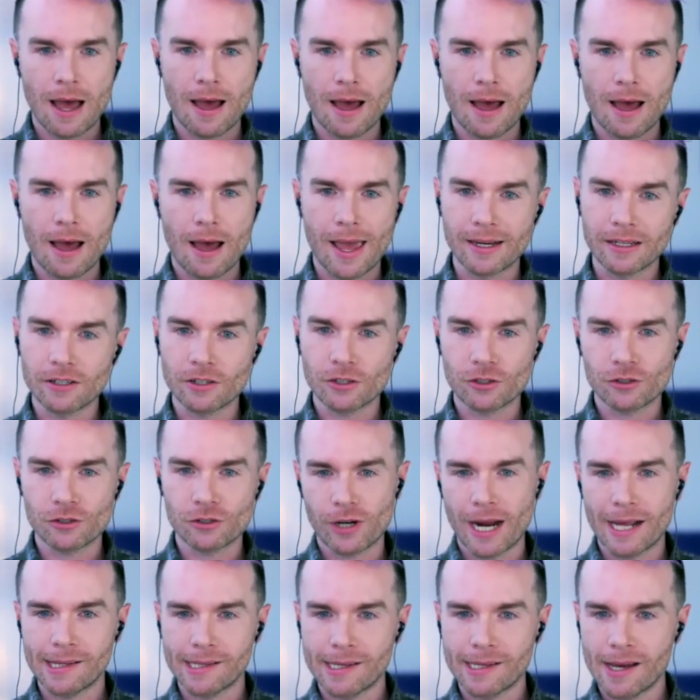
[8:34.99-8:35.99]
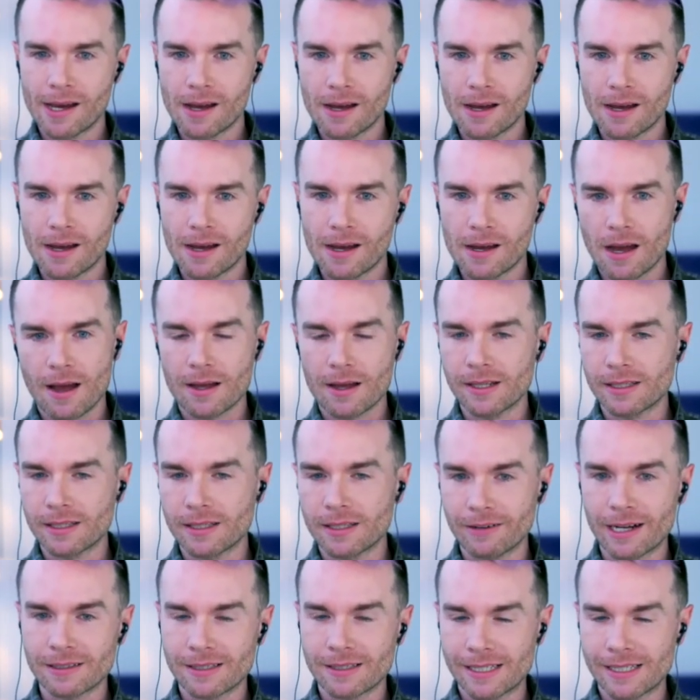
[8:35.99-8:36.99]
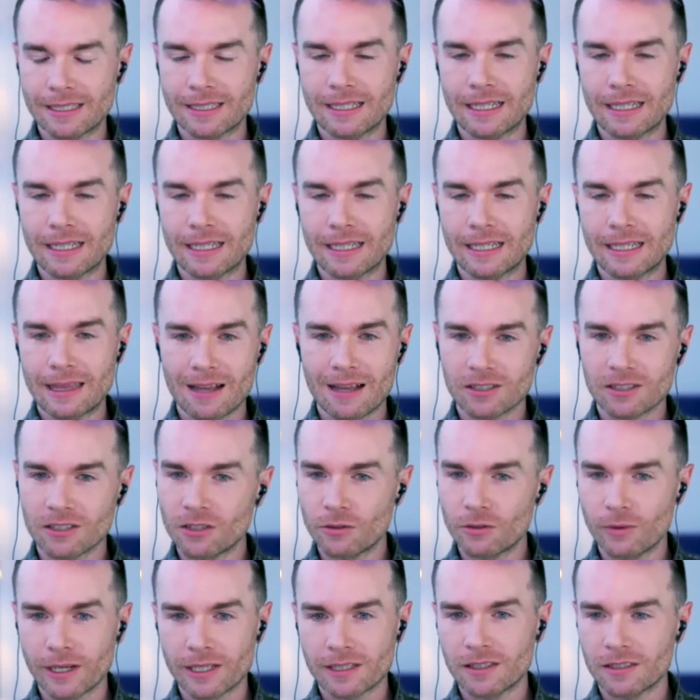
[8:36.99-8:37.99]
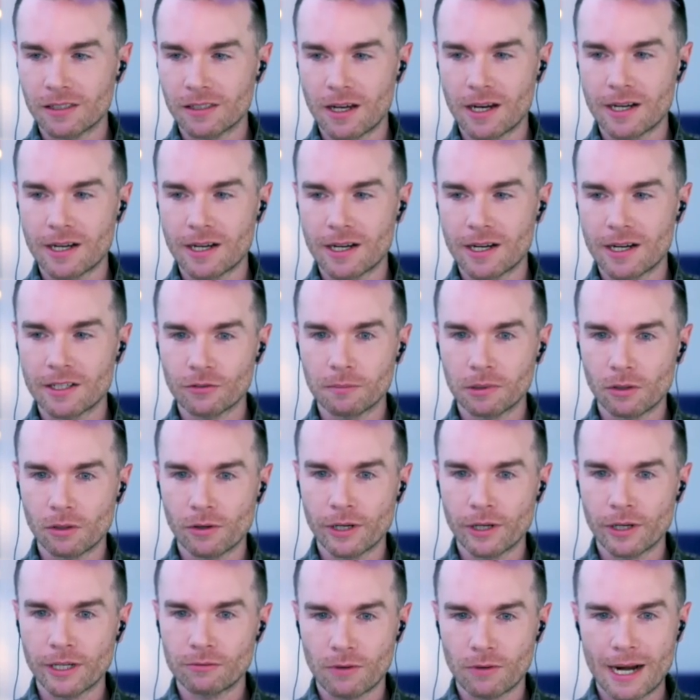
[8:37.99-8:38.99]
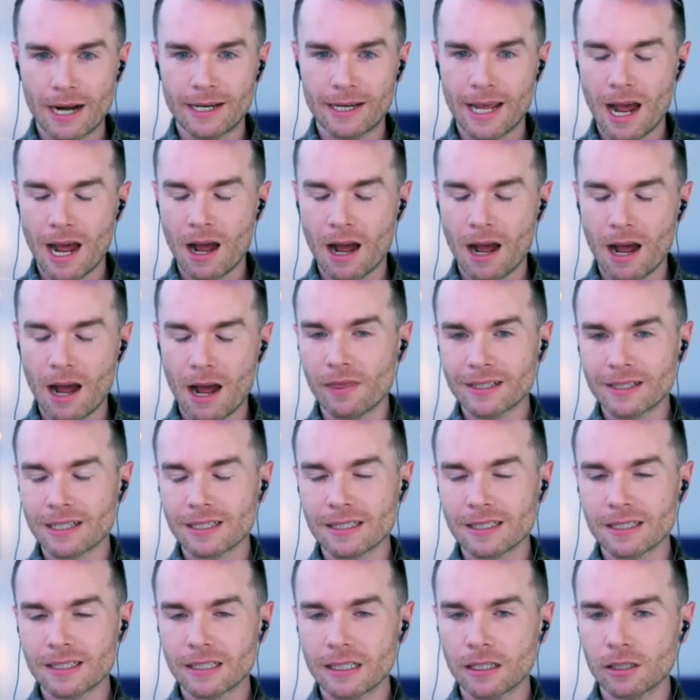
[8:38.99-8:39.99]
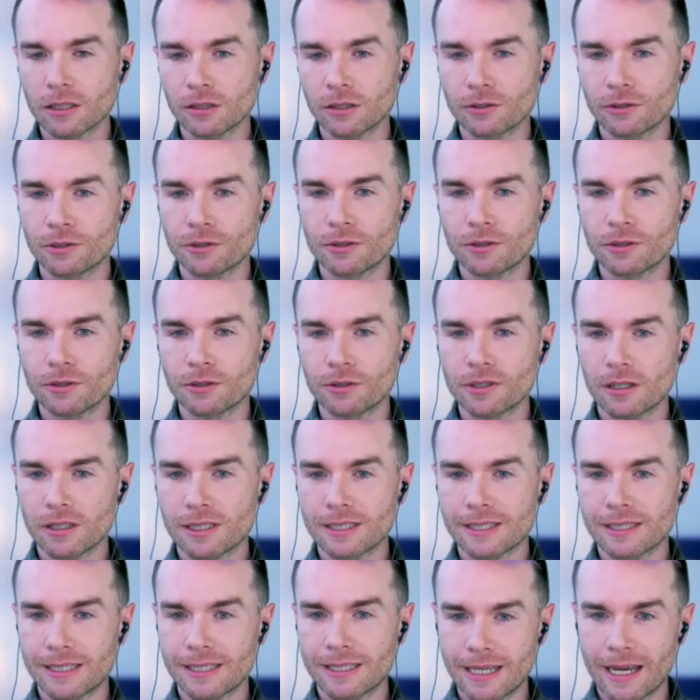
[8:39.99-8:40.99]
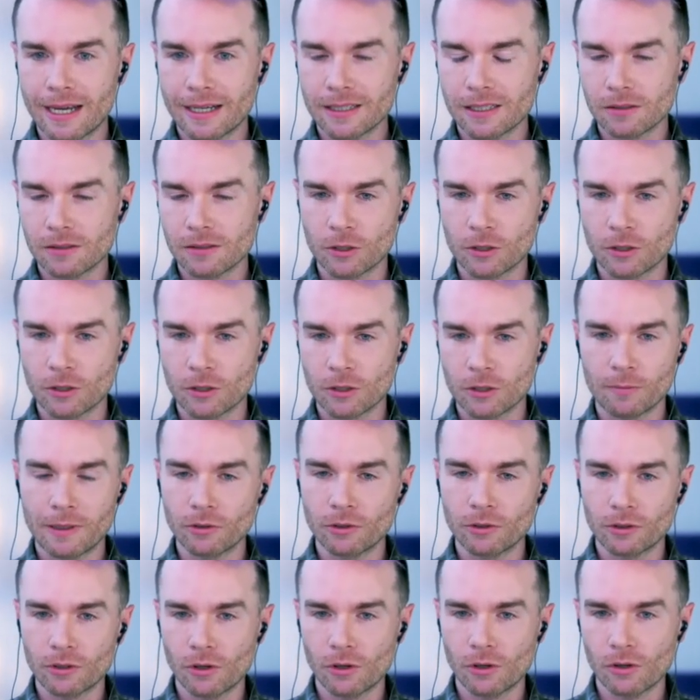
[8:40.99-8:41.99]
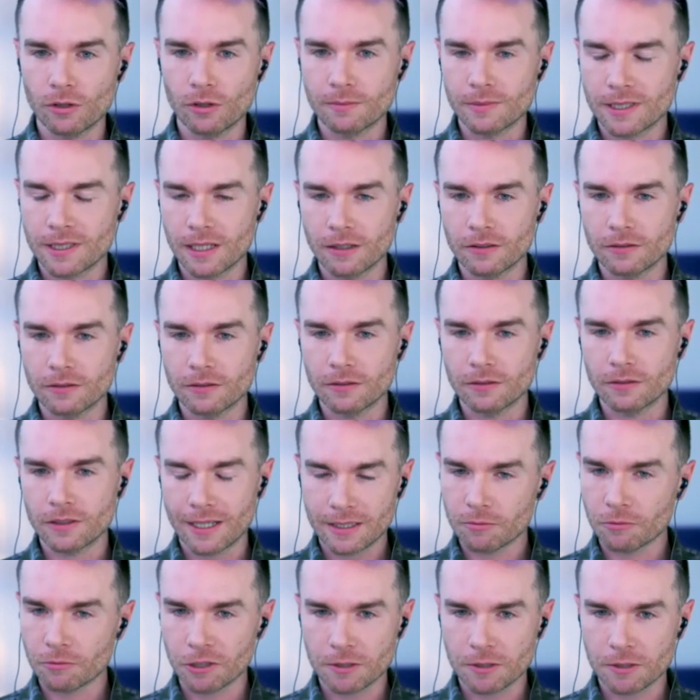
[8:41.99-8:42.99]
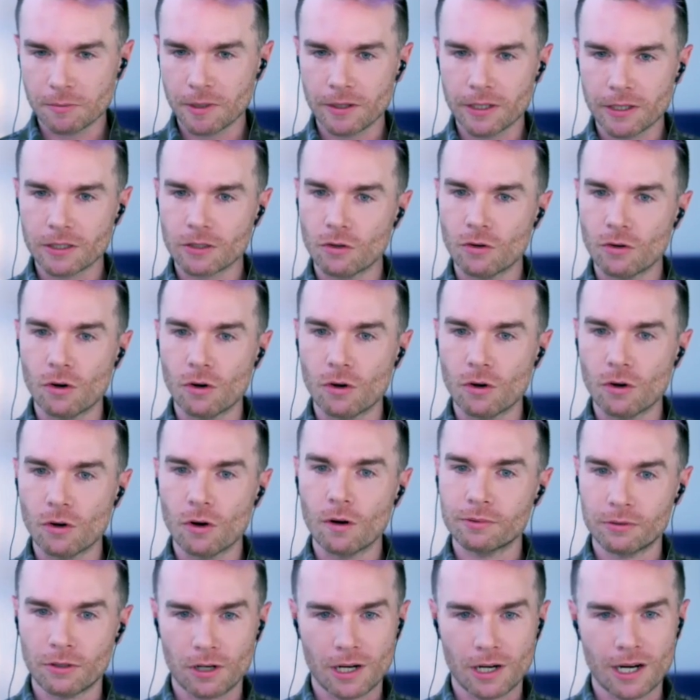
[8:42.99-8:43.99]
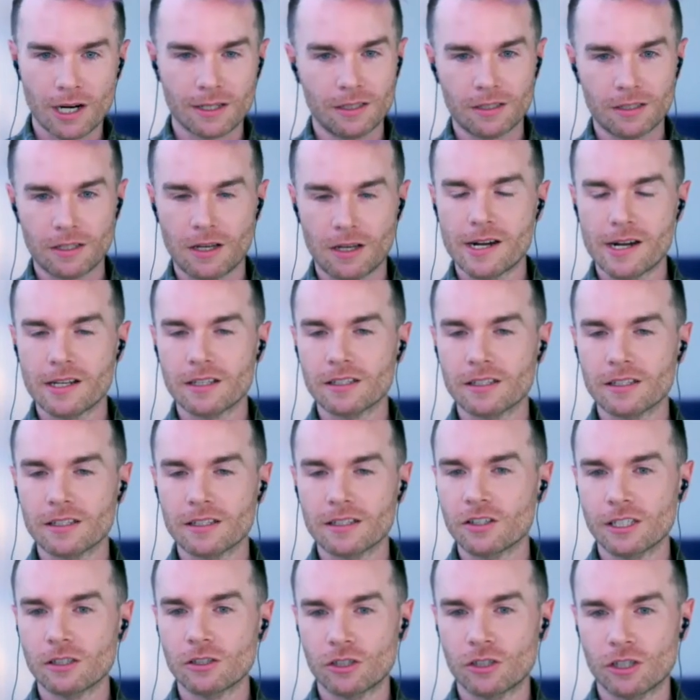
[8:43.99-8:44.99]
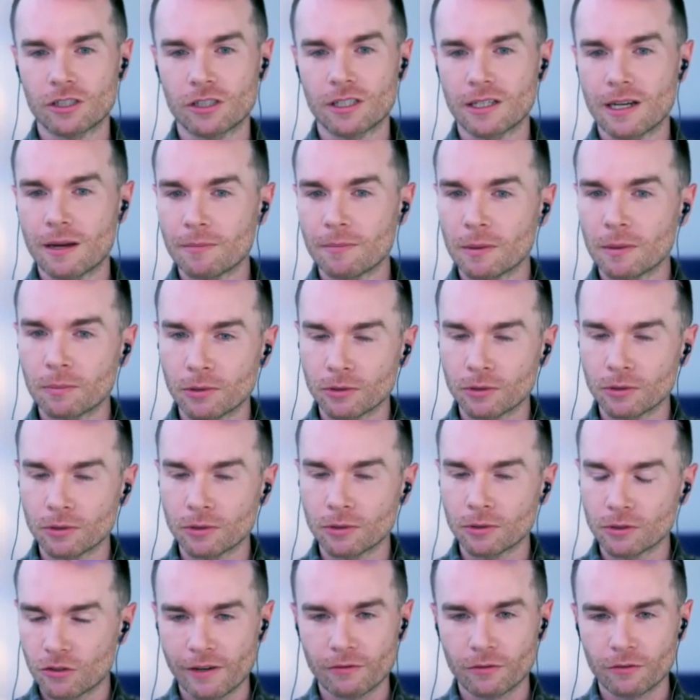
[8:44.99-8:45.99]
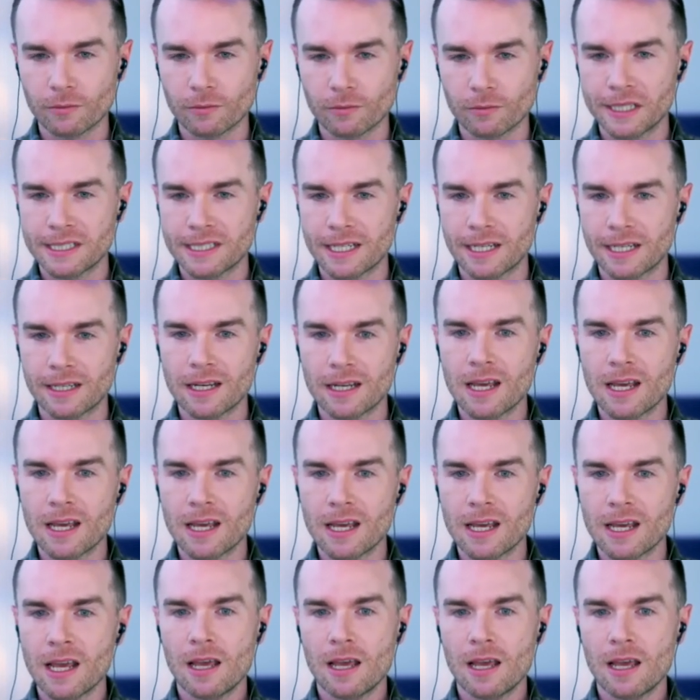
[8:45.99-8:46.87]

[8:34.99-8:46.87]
And in Australia, it's around 16,000 UX designers are employed right now. And that doesn't include CX, so people who call themselves customer experience or product designers. So this is just a number pulled straight from LinkedIn.